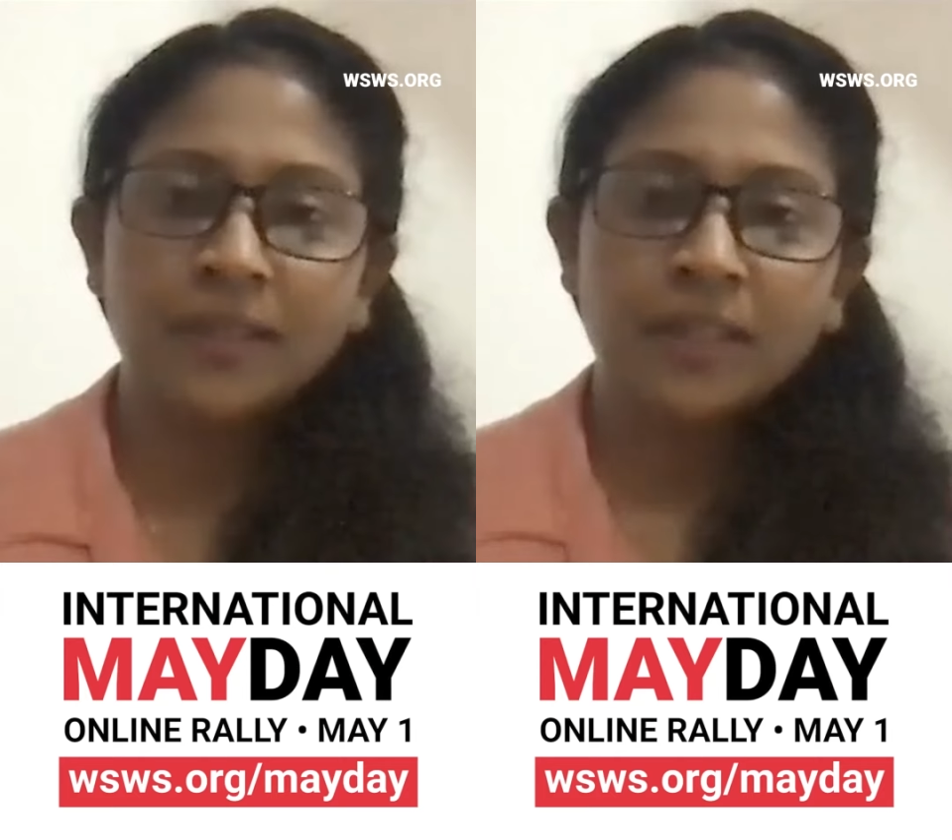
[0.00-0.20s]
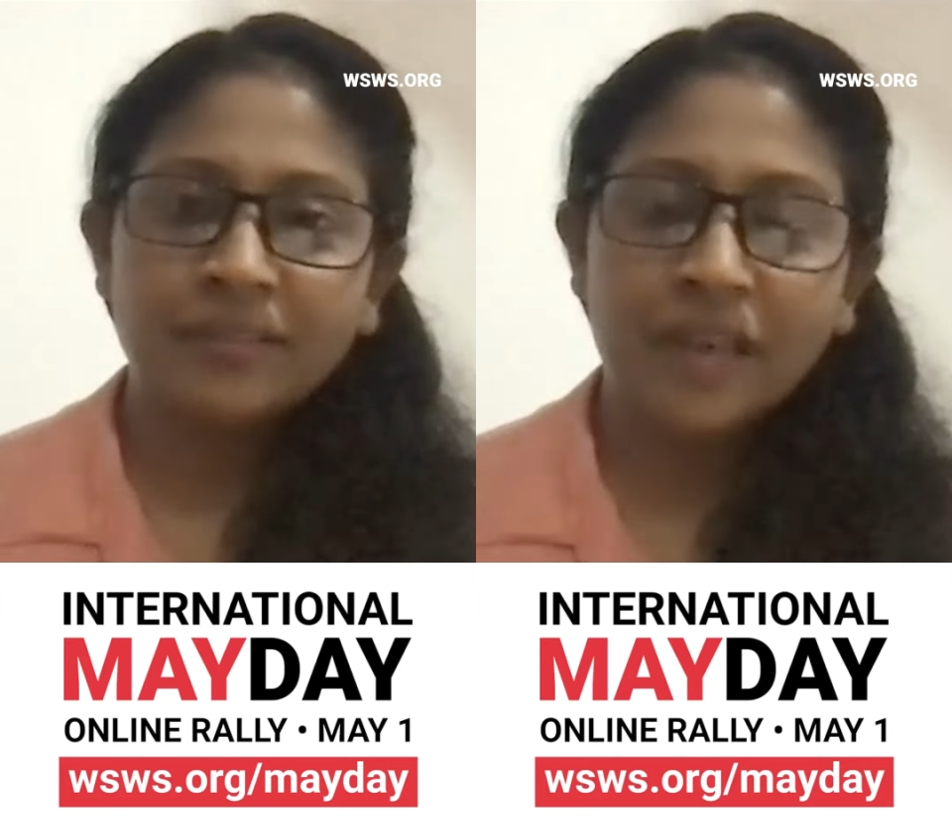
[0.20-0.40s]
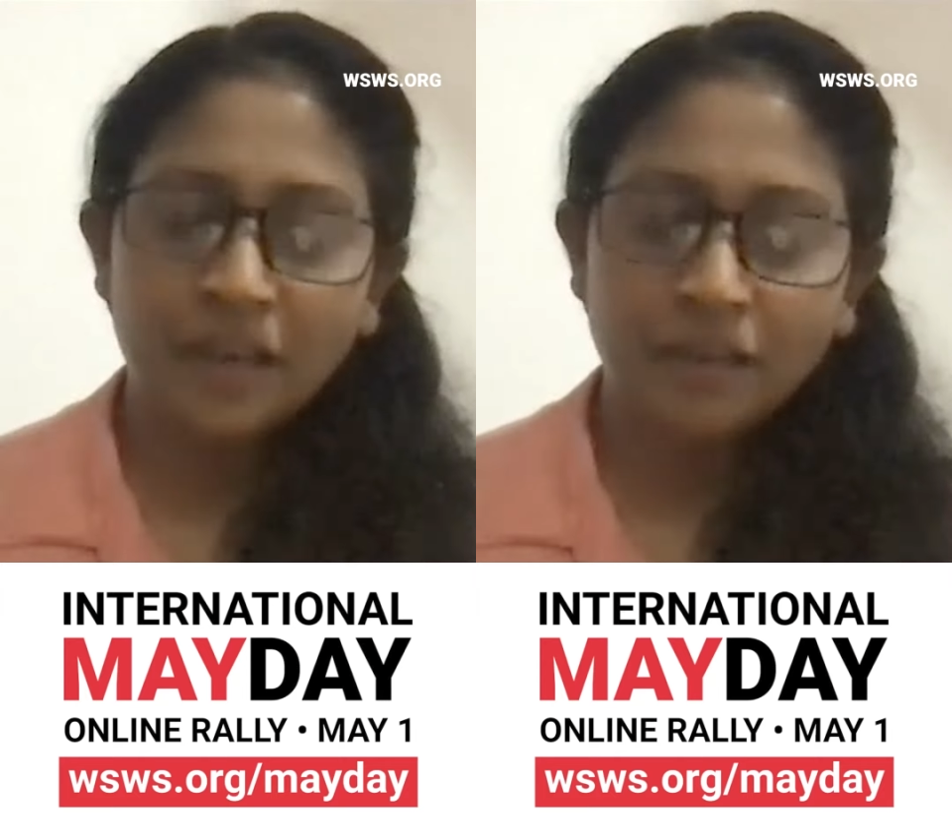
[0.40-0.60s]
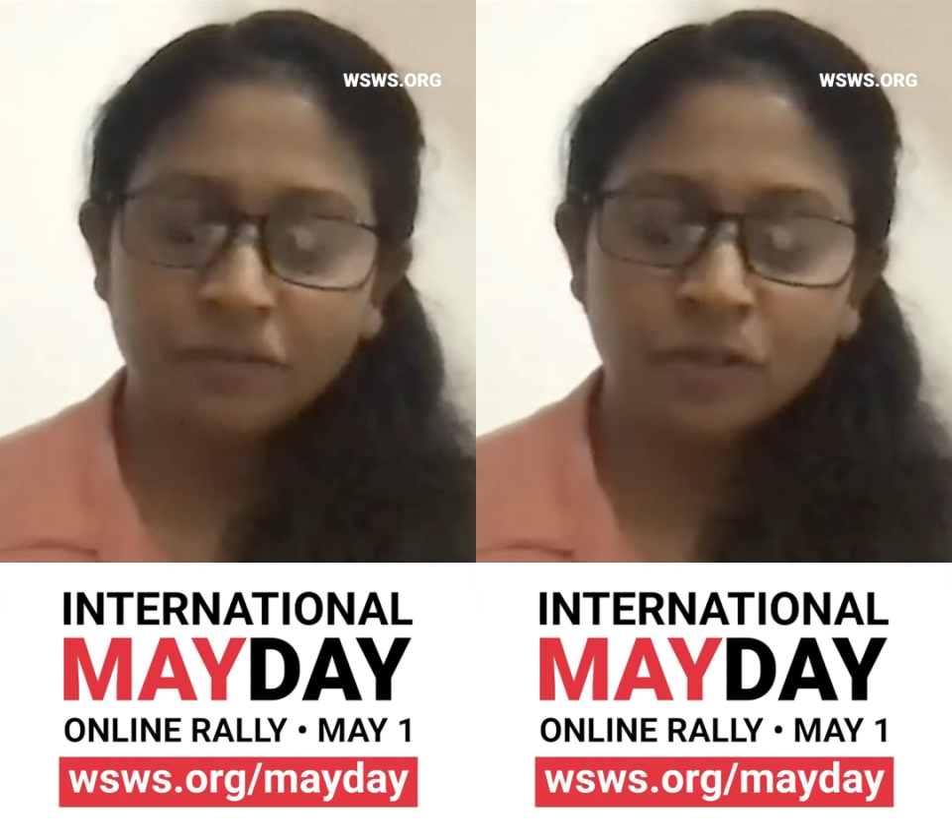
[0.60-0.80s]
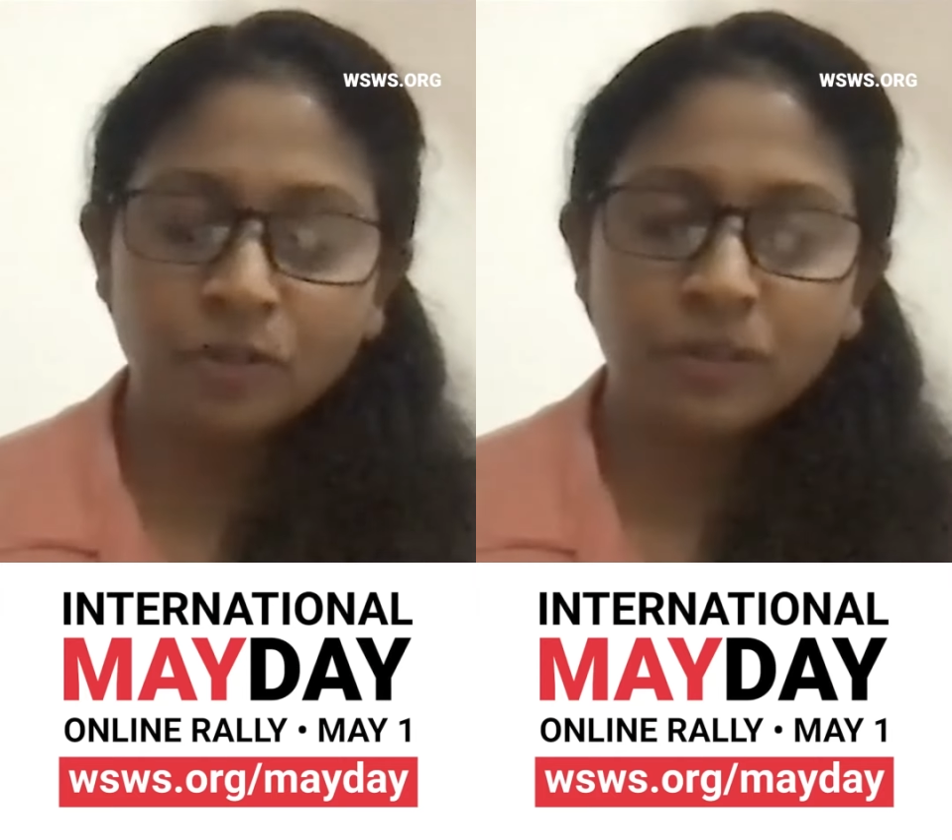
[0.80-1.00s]
We have
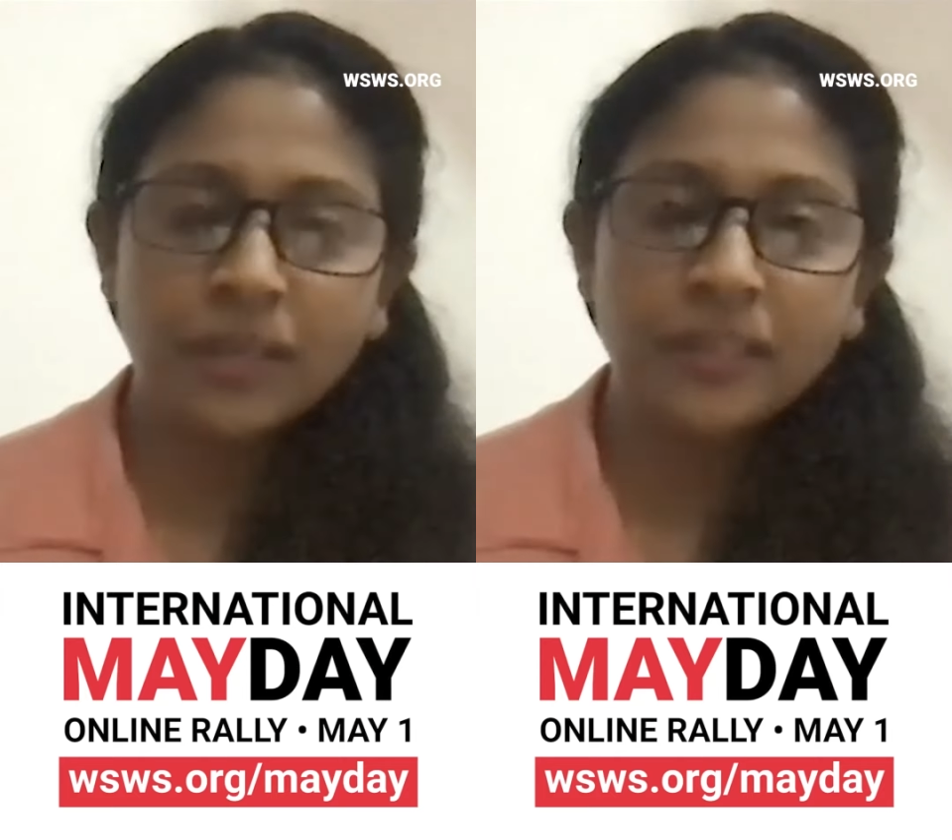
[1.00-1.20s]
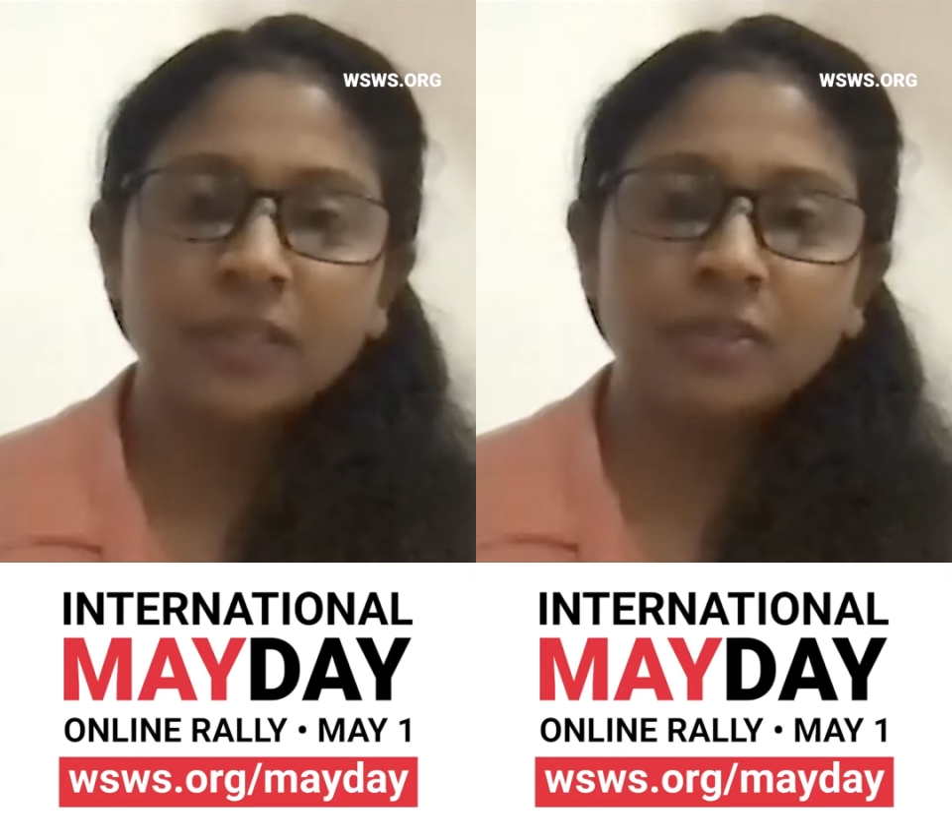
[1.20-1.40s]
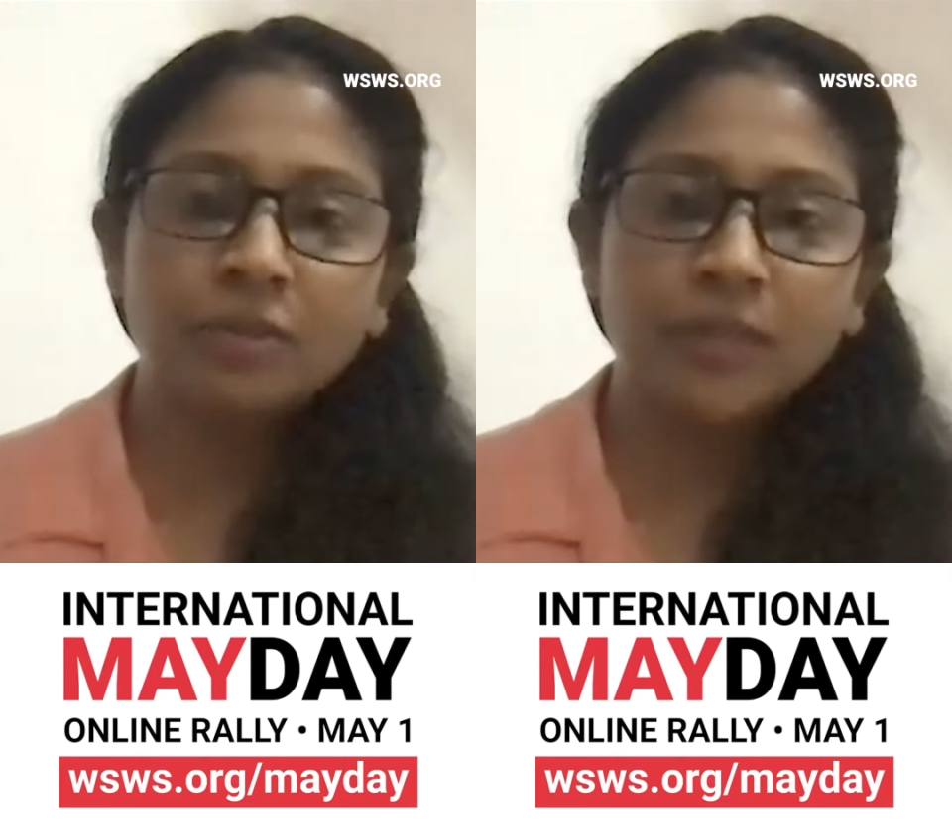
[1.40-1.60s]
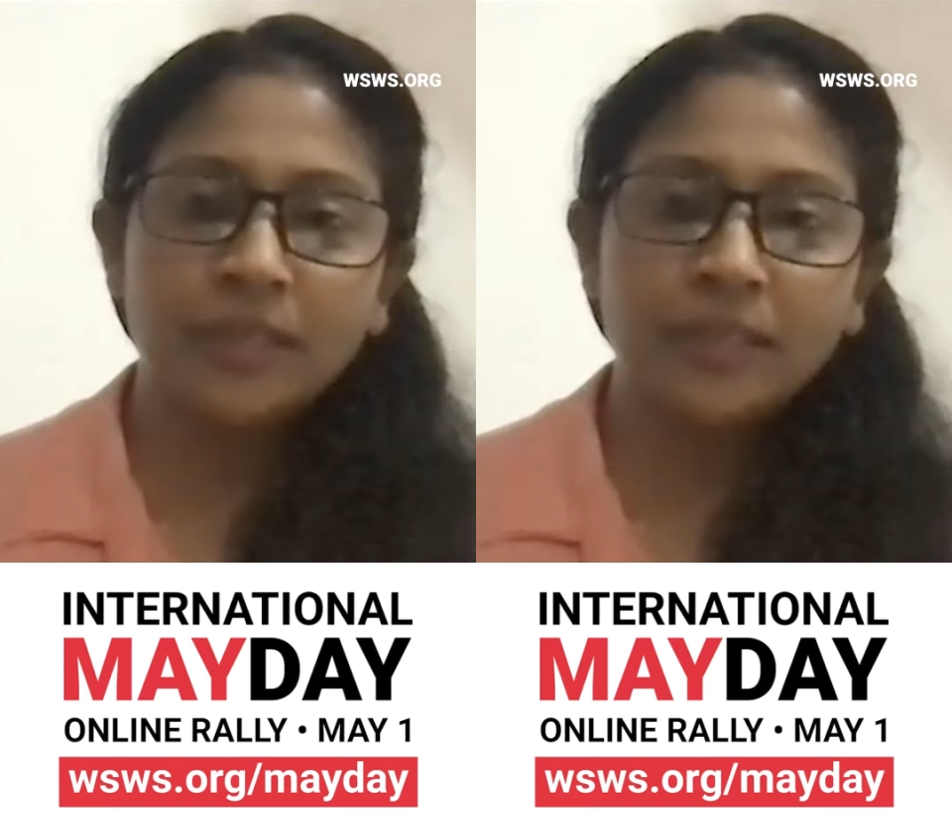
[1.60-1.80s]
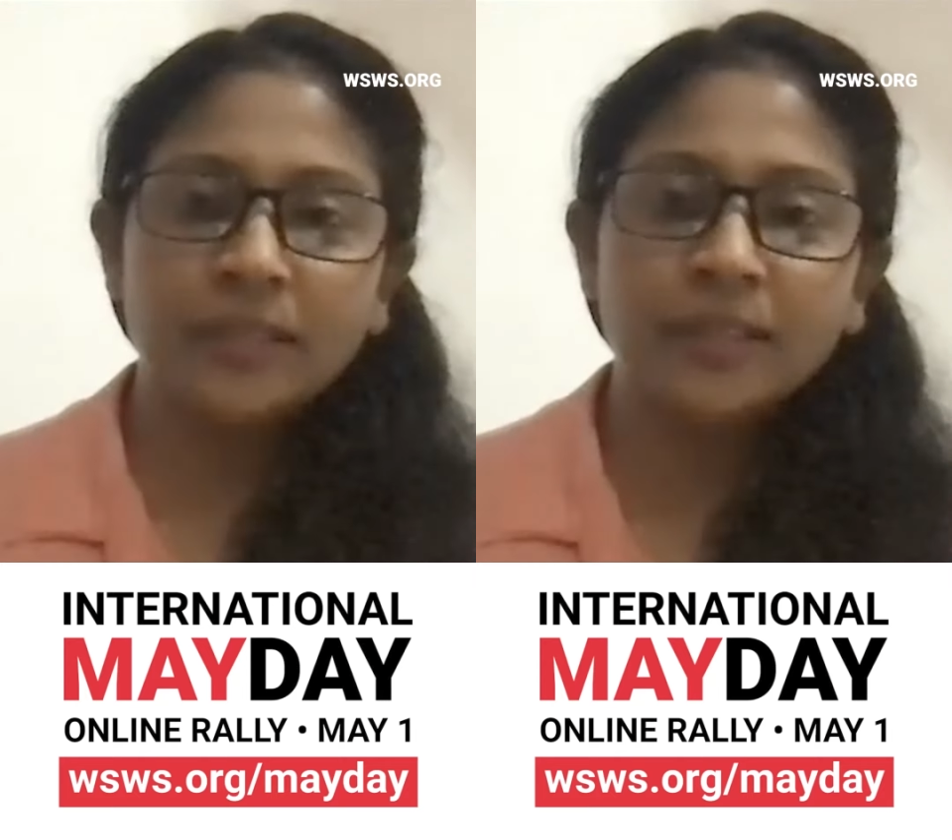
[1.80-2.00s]
to unite
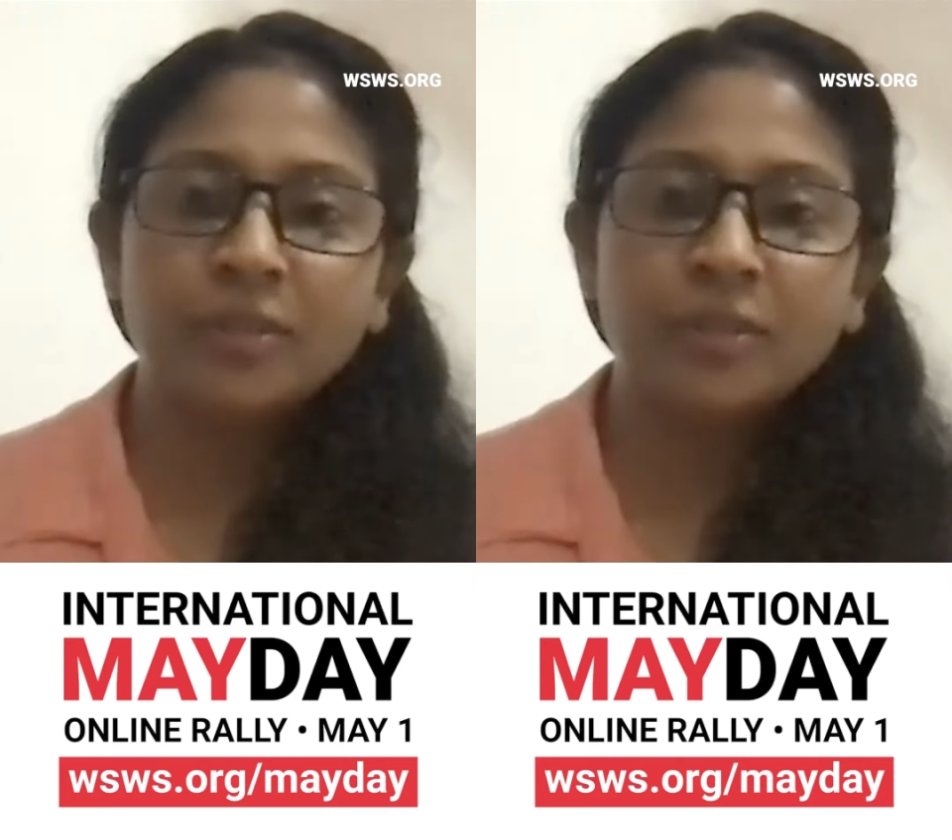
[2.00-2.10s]
together